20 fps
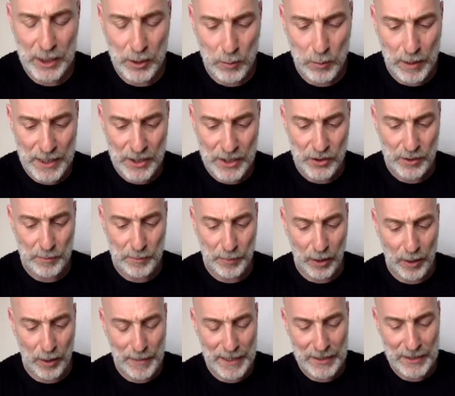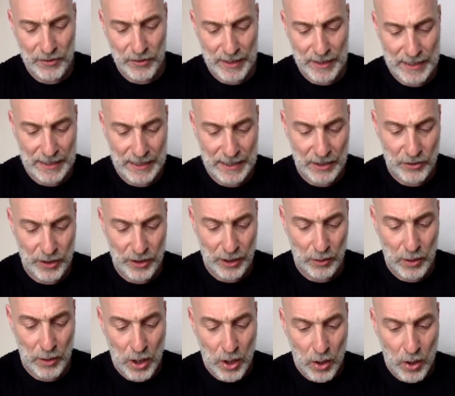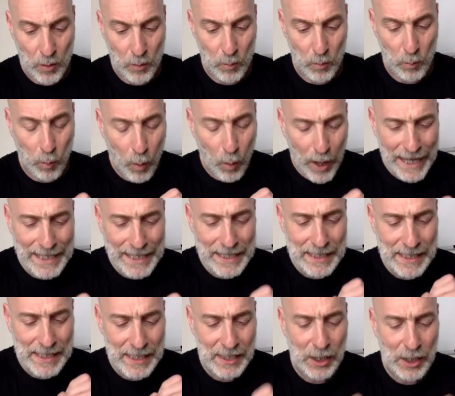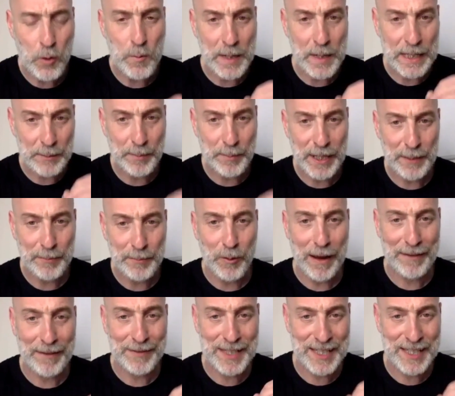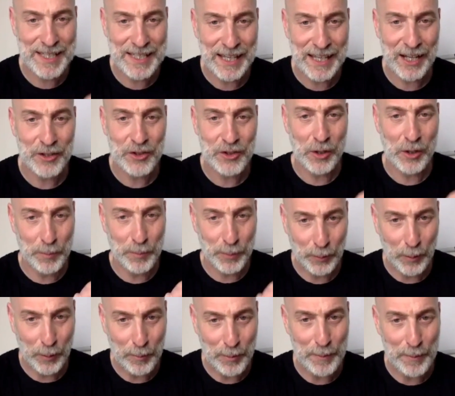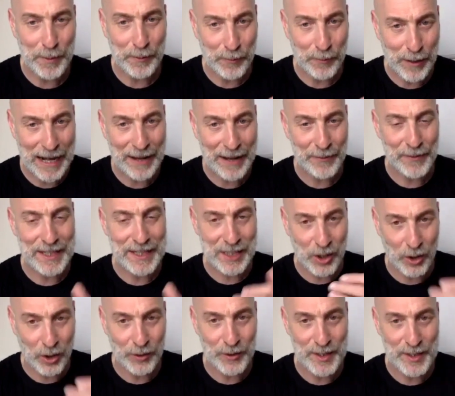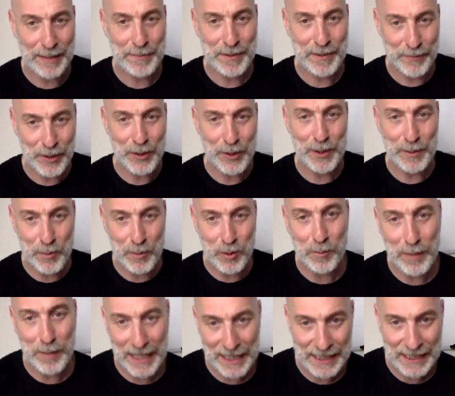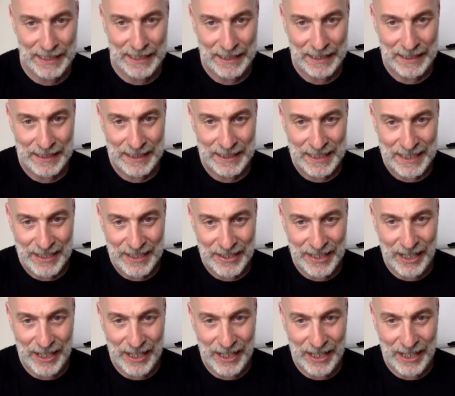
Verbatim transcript: question, but I'm interested, you know, why do so many people have such a problem around this concept of earning more money? You